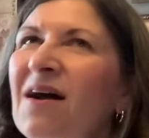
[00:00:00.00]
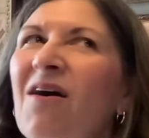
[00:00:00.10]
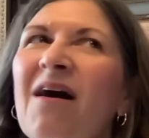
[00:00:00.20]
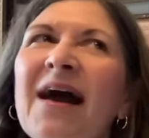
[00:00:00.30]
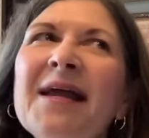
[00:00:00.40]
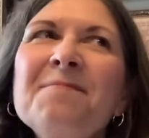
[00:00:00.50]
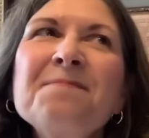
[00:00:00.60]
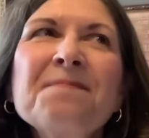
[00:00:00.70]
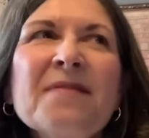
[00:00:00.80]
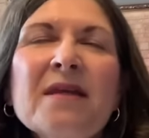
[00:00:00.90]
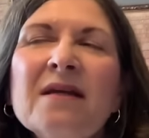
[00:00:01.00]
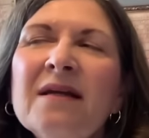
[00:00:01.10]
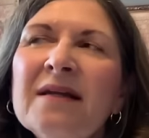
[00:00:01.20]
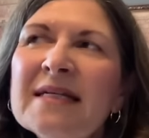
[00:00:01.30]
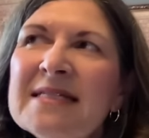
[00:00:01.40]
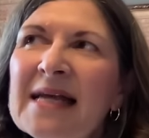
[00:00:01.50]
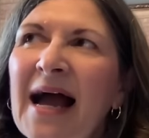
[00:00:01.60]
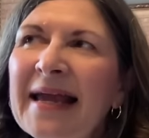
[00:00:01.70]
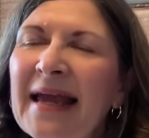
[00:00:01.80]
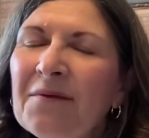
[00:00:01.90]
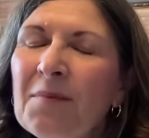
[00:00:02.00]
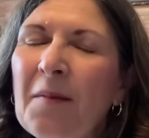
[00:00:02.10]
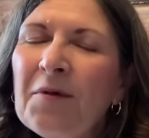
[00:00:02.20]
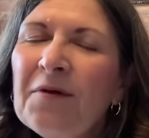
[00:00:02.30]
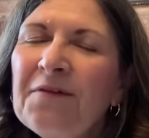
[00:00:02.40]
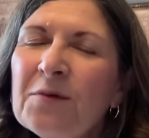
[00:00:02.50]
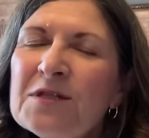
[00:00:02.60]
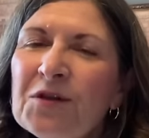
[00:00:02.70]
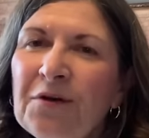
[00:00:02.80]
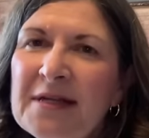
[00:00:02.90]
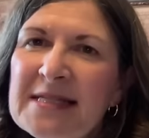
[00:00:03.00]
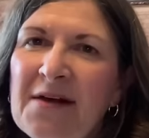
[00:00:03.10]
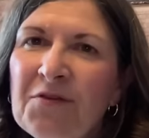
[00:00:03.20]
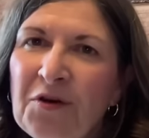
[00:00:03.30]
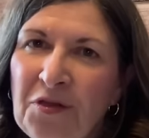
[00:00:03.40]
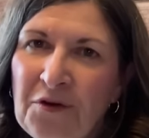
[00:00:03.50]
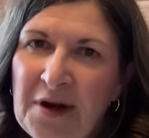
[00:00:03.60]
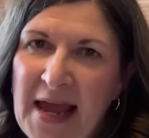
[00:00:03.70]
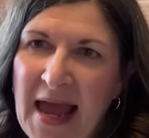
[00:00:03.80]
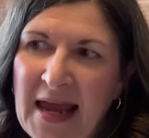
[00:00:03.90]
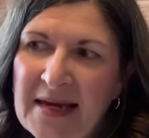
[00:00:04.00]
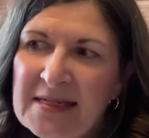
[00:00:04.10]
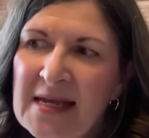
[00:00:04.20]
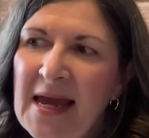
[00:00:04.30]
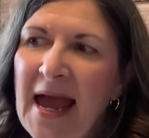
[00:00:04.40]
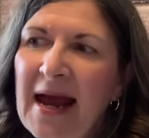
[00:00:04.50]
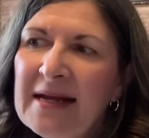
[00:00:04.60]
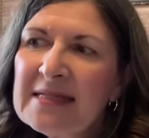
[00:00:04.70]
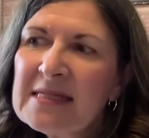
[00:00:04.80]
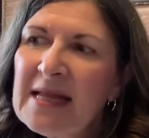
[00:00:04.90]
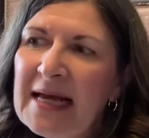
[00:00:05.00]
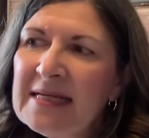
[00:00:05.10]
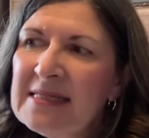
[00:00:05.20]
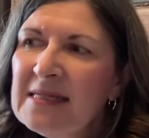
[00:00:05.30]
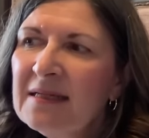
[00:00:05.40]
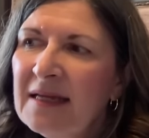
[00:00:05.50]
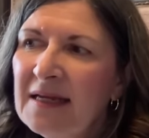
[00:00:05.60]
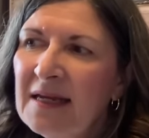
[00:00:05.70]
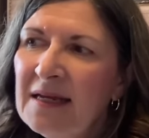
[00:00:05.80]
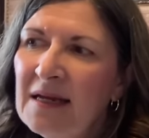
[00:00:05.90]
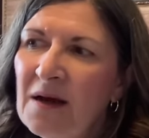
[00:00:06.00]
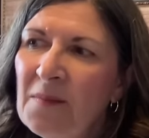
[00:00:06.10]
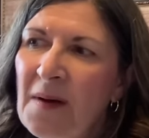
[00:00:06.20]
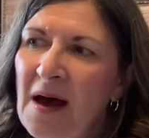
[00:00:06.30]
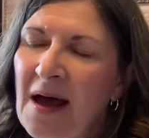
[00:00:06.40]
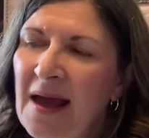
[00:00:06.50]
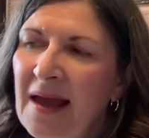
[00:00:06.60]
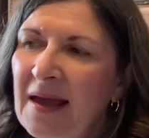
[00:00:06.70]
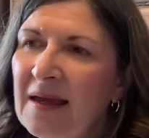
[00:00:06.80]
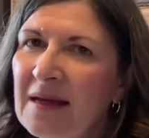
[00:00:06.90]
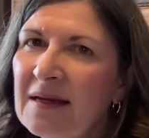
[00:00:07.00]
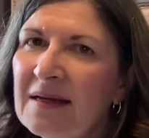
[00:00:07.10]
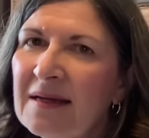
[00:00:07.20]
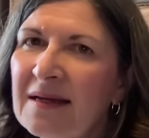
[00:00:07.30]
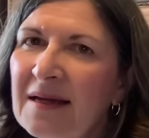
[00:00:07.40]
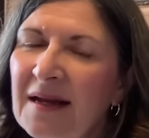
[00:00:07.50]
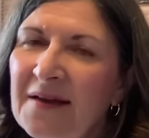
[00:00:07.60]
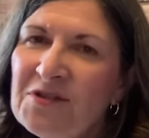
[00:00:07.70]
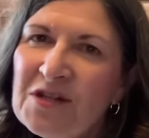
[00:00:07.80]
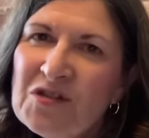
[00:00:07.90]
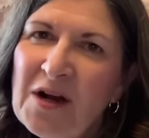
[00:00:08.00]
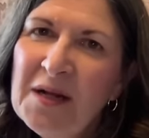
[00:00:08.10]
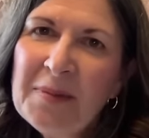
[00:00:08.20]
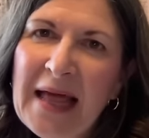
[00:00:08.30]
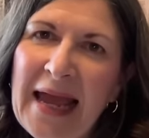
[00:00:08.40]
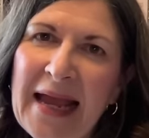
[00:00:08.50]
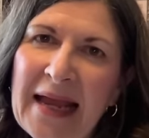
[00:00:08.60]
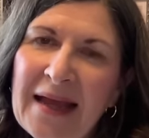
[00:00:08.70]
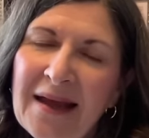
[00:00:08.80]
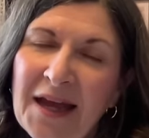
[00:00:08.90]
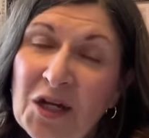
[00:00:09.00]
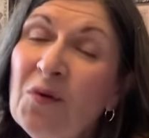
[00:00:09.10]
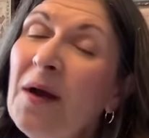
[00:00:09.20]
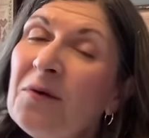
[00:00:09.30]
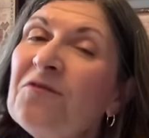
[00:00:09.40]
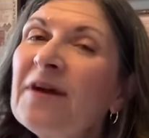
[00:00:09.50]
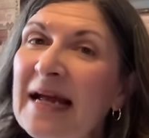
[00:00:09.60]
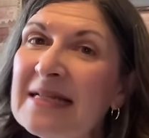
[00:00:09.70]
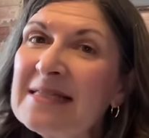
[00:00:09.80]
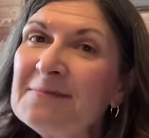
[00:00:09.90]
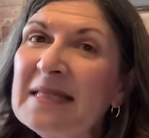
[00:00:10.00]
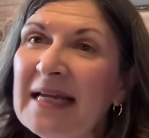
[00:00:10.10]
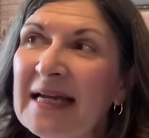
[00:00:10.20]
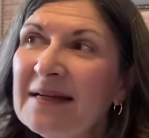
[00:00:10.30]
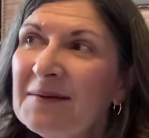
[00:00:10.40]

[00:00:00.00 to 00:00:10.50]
on, let's see, I can't remember if it was 37 or 38, and it's Legacy Linen by and i have just drawn a blank. I knew I would forget something.